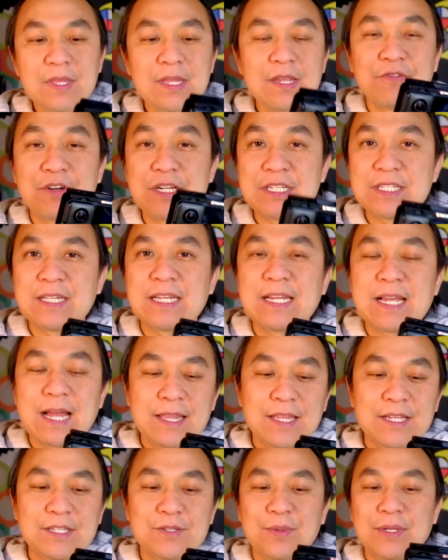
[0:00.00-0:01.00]
Recently
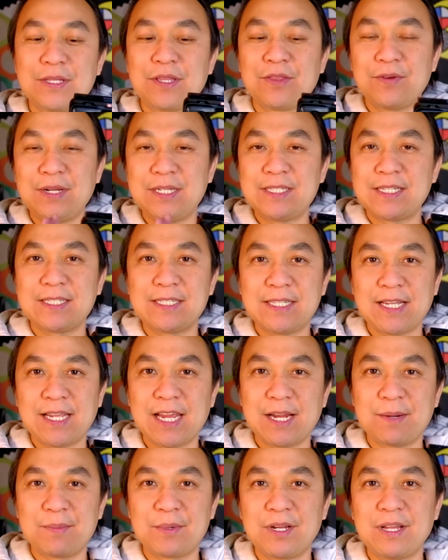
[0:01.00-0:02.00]
got this one, 360
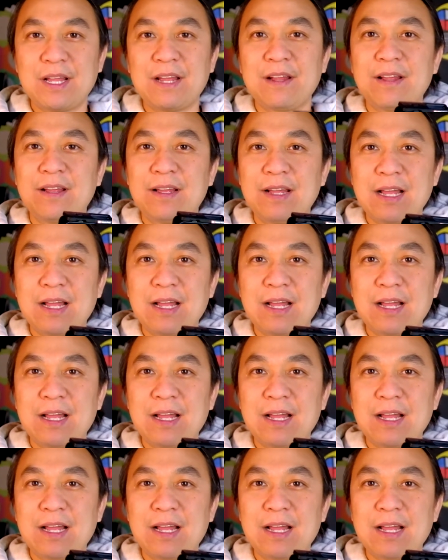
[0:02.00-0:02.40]
camera.